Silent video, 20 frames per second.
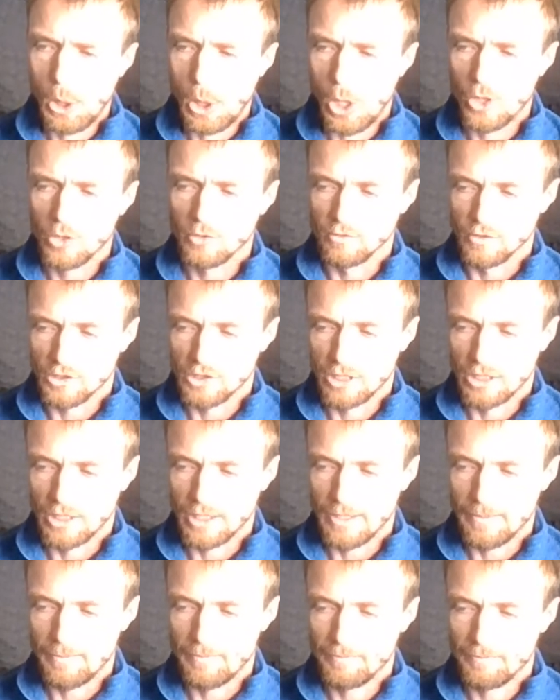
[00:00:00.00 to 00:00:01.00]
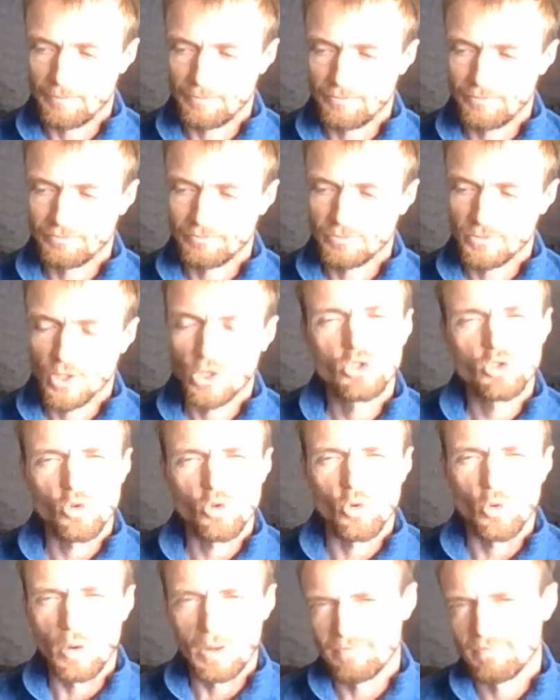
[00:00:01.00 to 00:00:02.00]
on a rucksack,
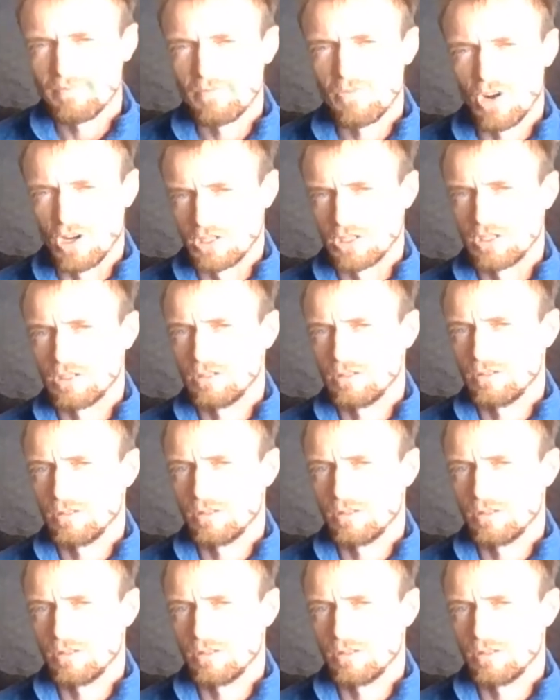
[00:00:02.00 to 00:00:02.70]
draw it first.